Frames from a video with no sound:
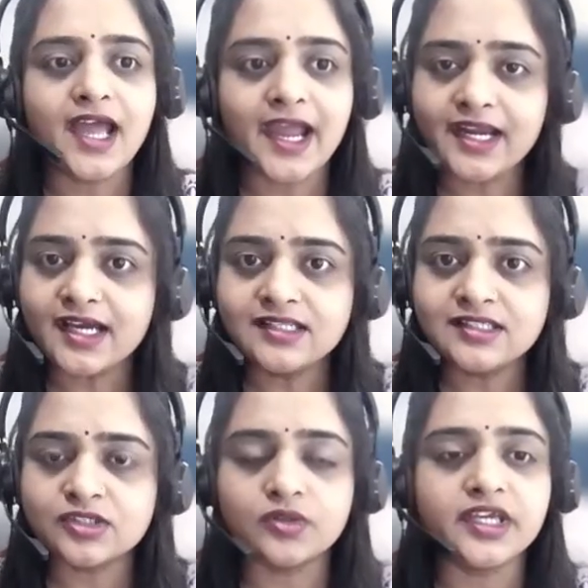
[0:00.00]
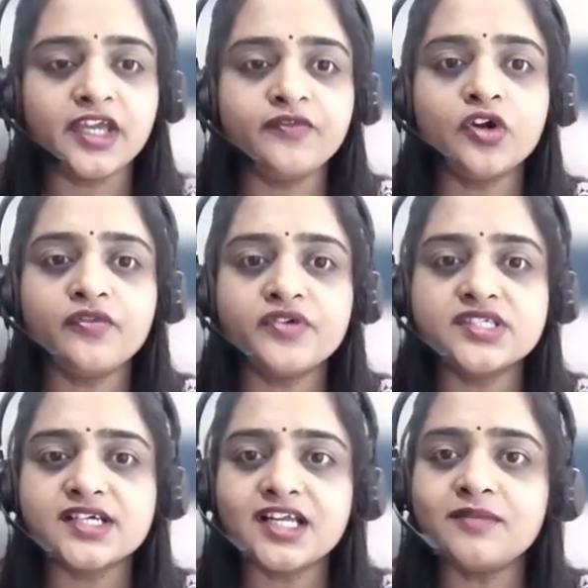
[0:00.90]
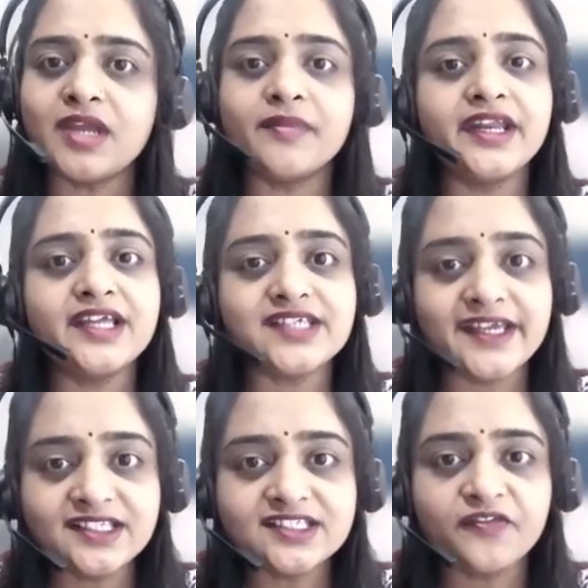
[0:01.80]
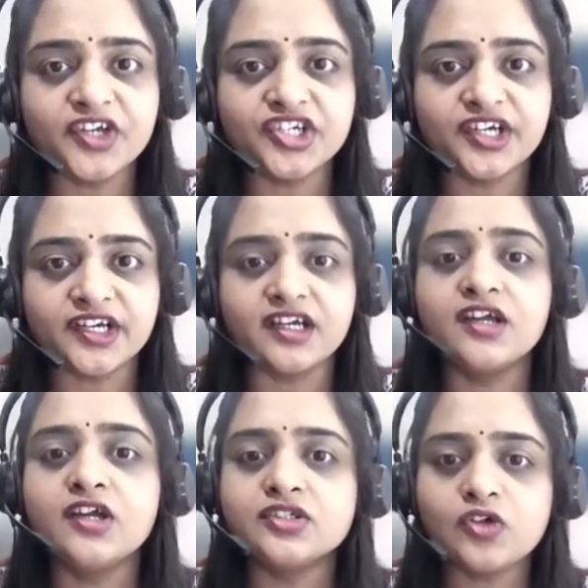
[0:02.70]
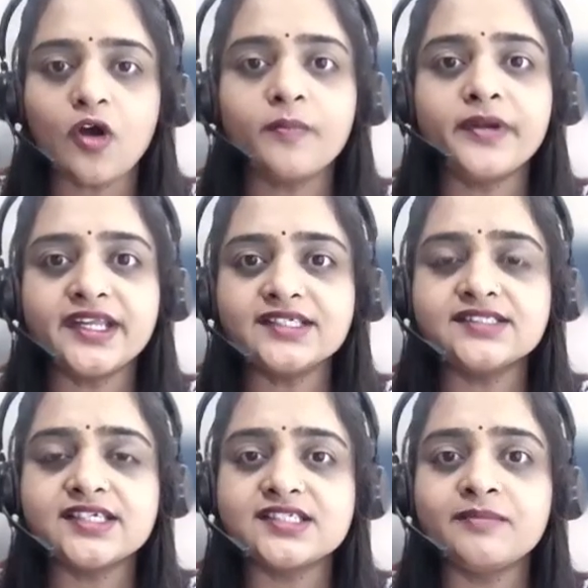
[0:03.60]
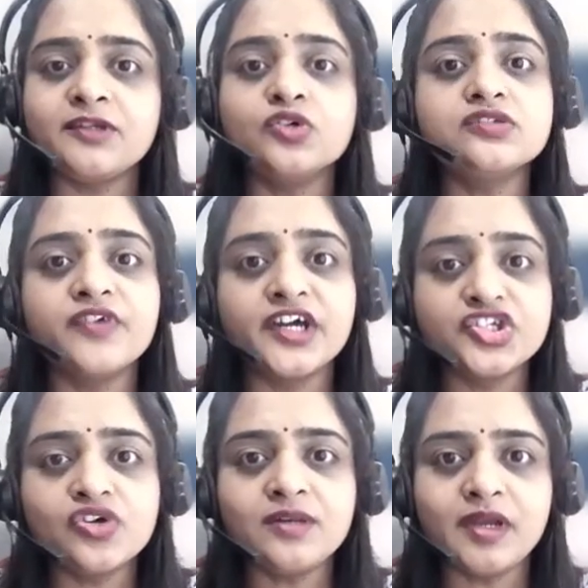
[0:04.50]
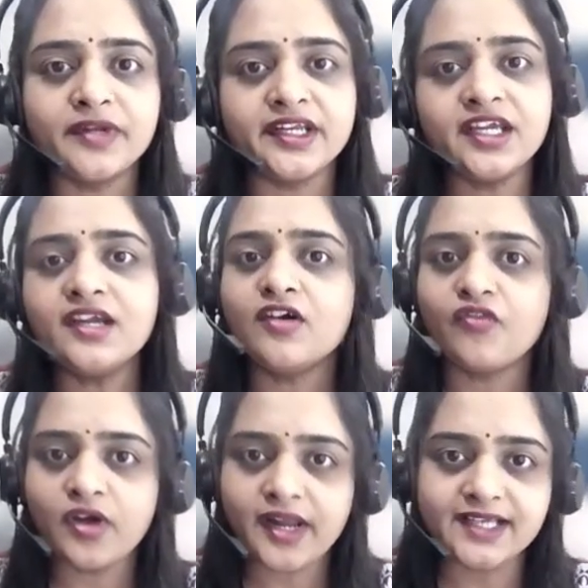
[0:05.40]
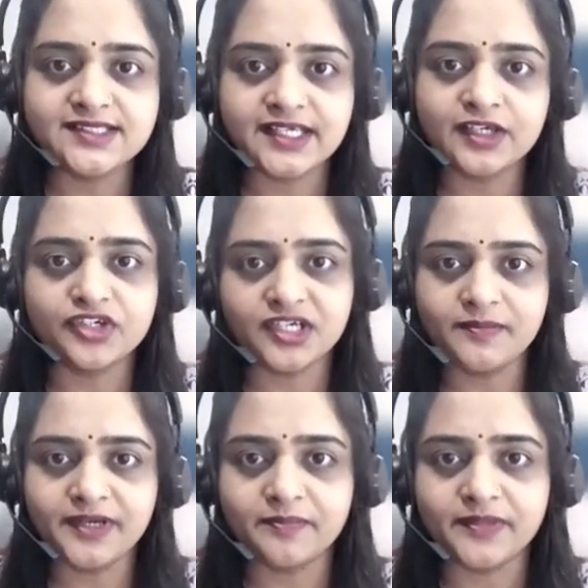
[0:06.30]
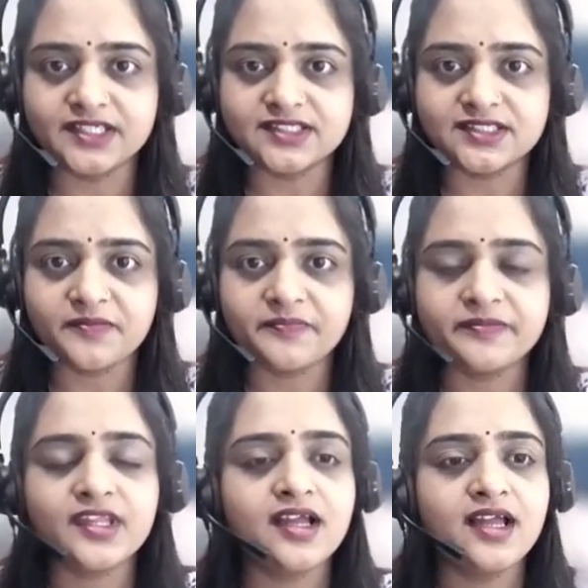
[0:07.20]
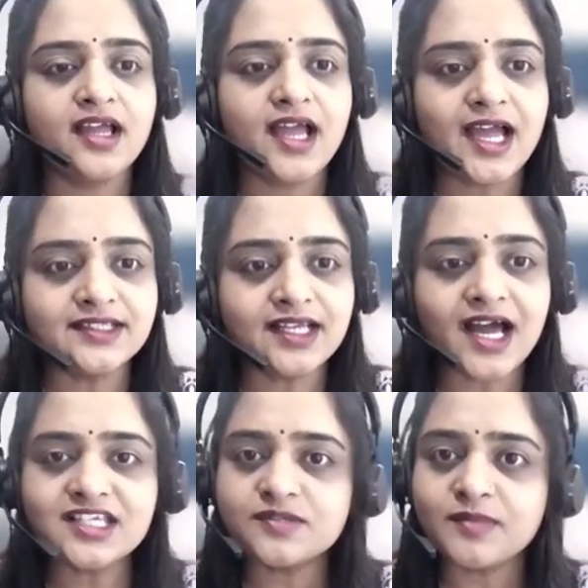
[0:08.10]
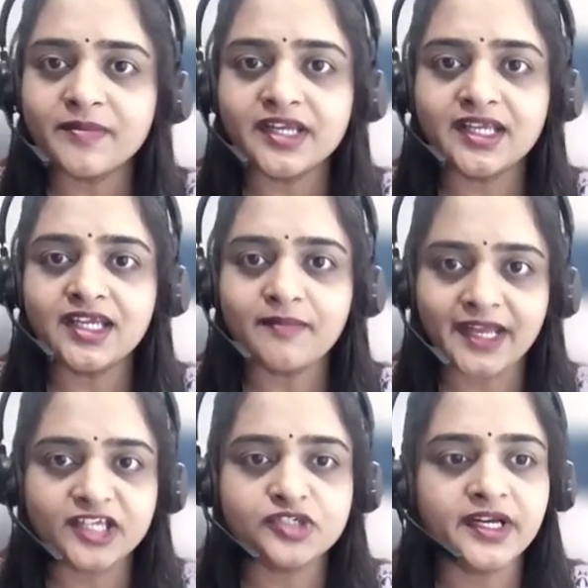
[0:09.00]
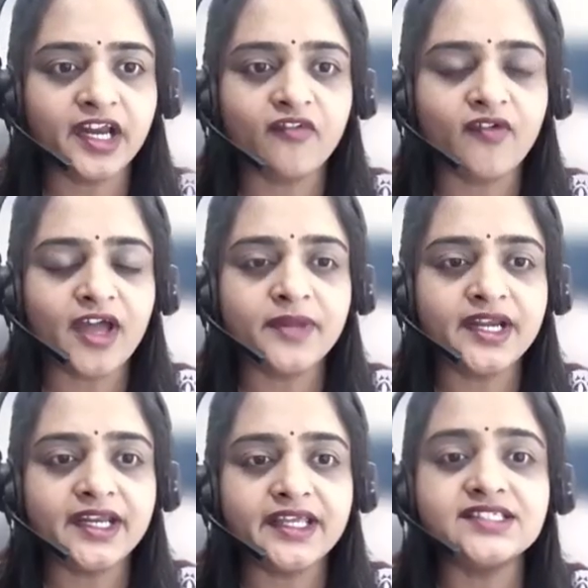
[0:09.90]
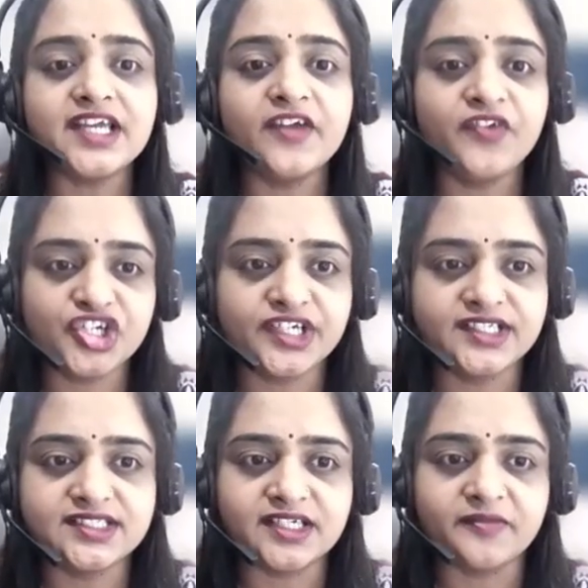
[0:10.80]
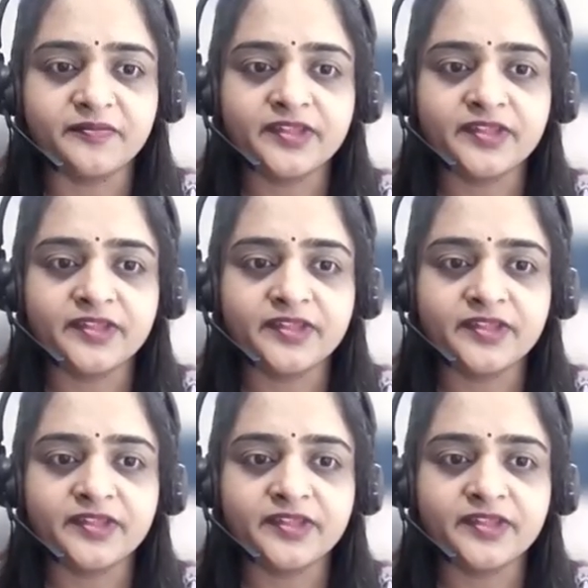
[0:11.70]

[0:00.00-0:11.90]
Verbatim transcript: And also if your physical memory is insufficient so operating system use virtual memory for execution purpose. And the last memory management requirement is efficiency.